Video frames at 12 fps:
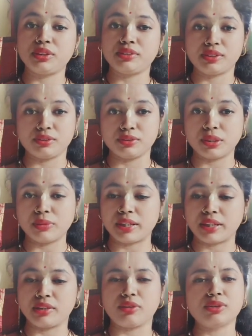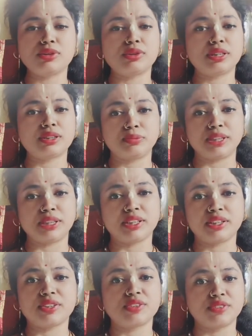E
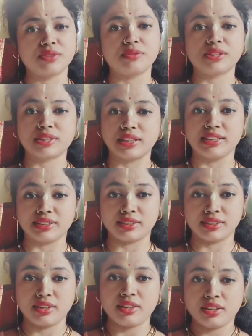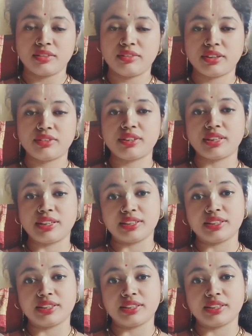dxy is equal to twice delta naught.